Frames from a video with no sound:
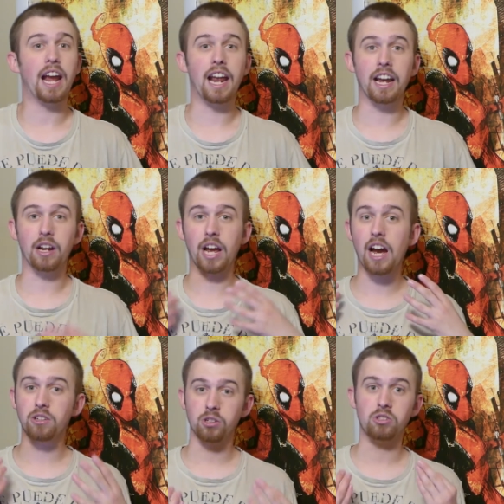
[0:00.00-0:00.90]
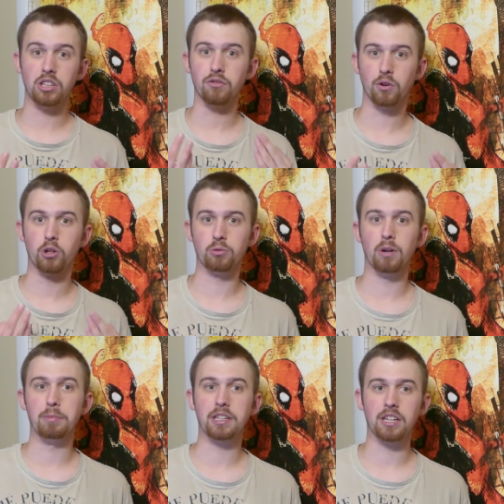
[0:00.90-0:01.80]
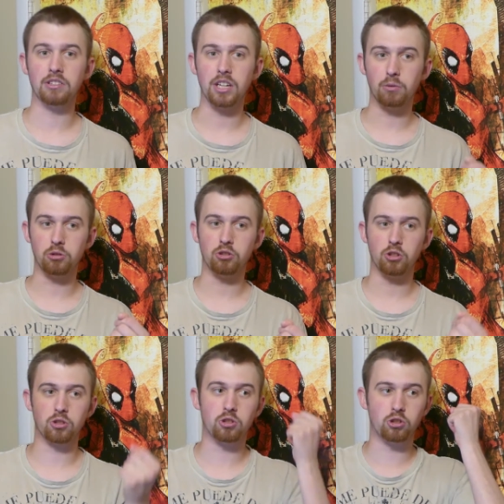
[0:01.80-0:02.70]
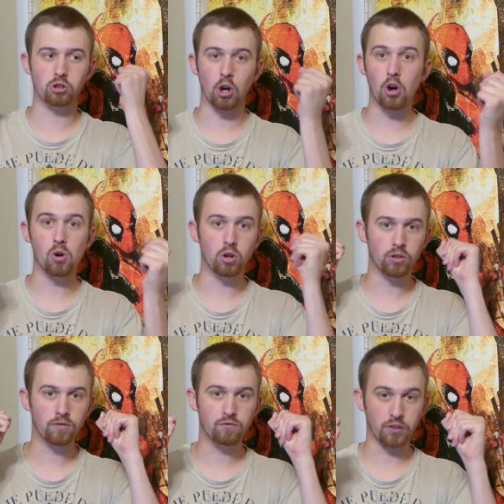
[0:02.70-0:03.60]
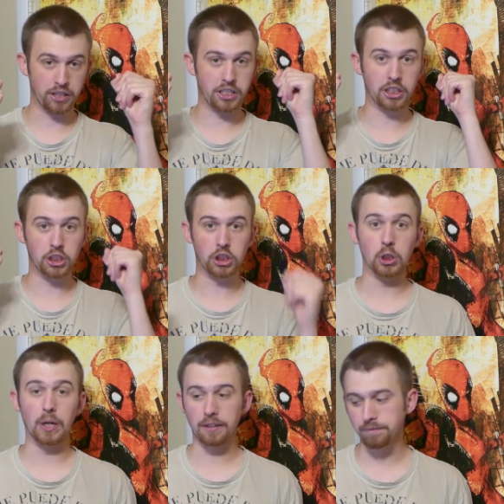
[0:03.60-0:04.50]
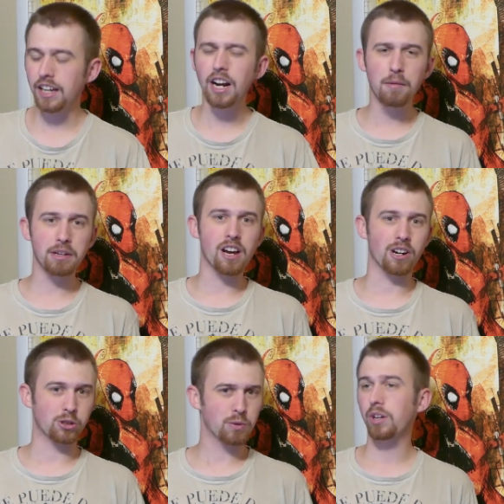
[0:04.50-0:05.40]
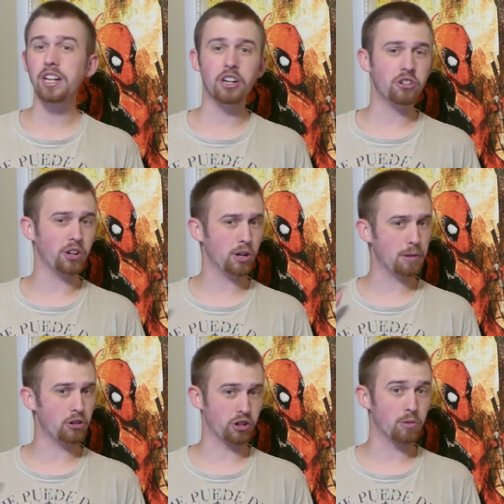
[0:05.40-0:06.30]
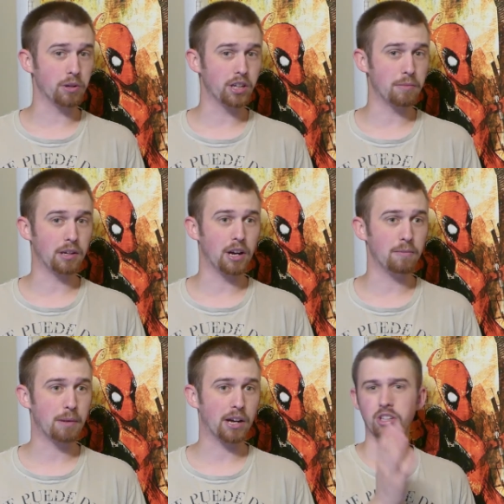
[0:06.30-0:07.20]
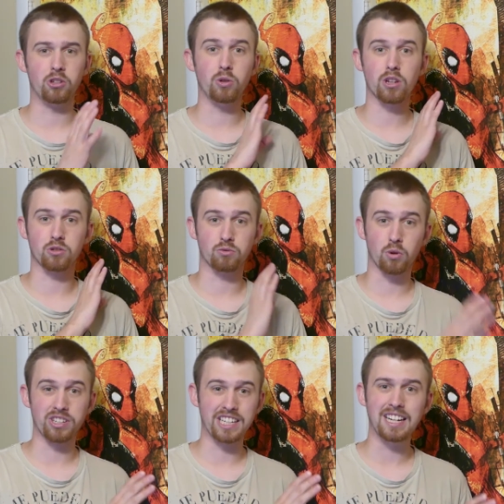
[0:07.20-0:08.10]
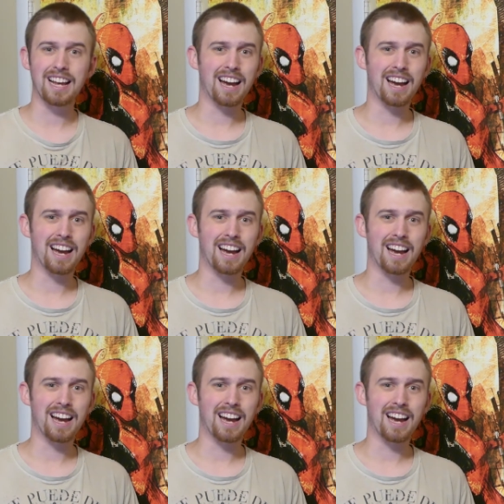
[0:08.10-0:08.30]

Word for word: and I had to see the first one because it was just so freaking good. And I'll be honest, when I initially heard about John Wick coming out back in 2014,